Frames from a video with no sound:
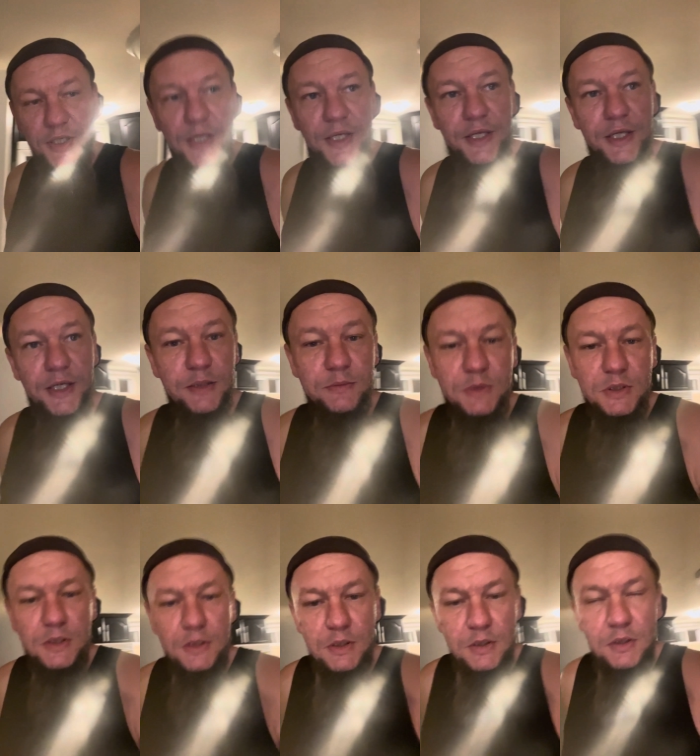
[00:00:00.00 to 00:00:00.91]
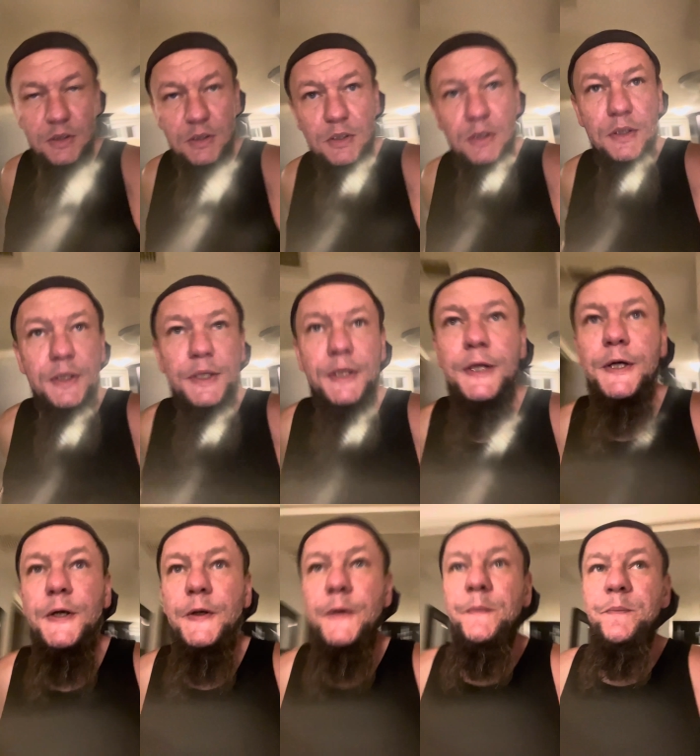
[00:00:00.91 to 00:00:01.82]
a.m., you
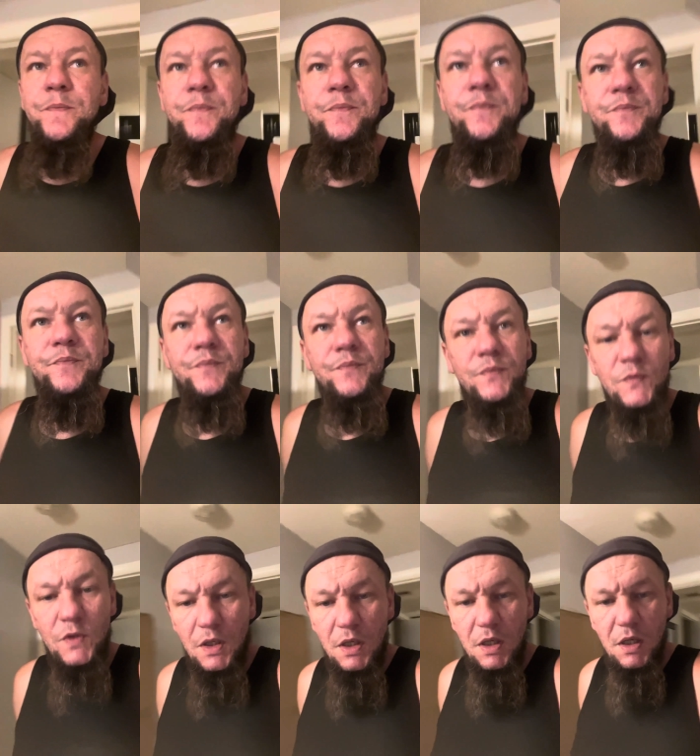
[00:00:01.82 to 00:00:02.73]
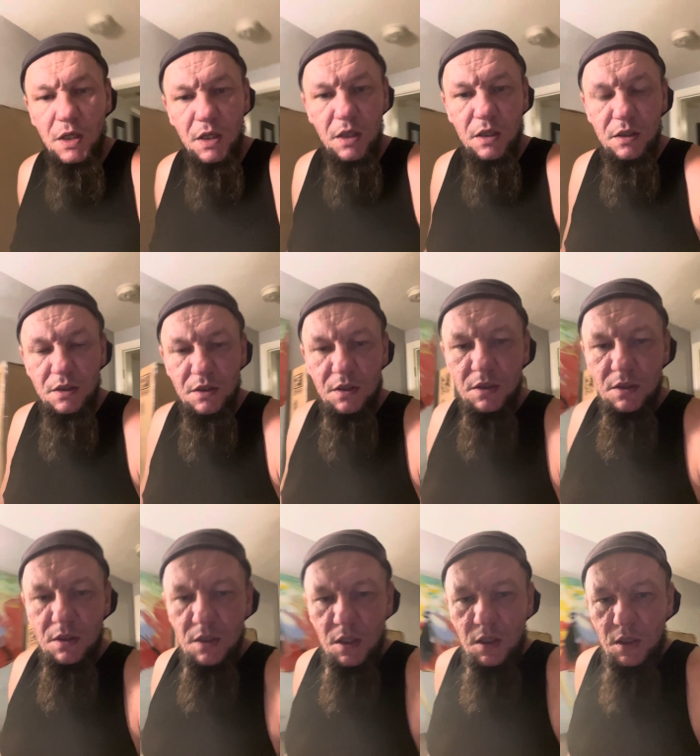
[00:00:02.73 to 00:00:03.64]
know. Uh,
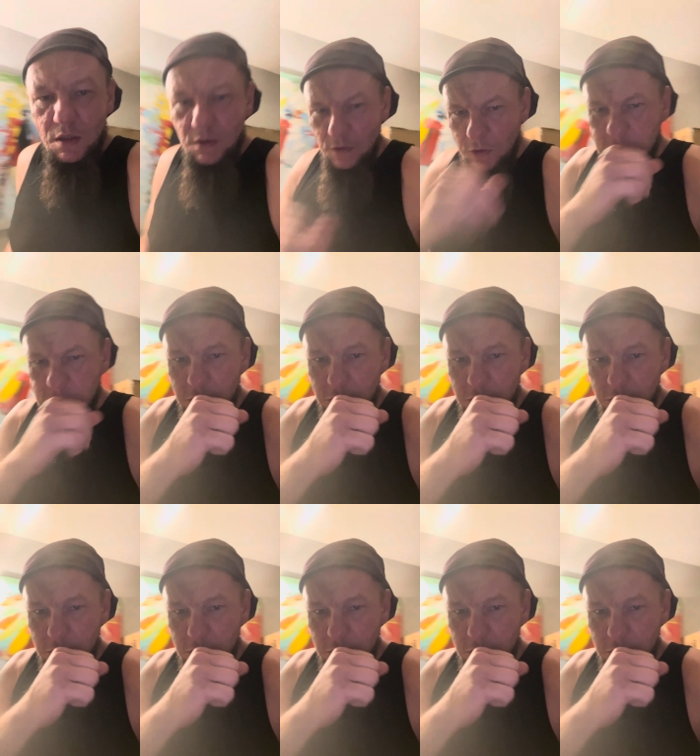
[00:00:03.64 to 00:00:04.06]
what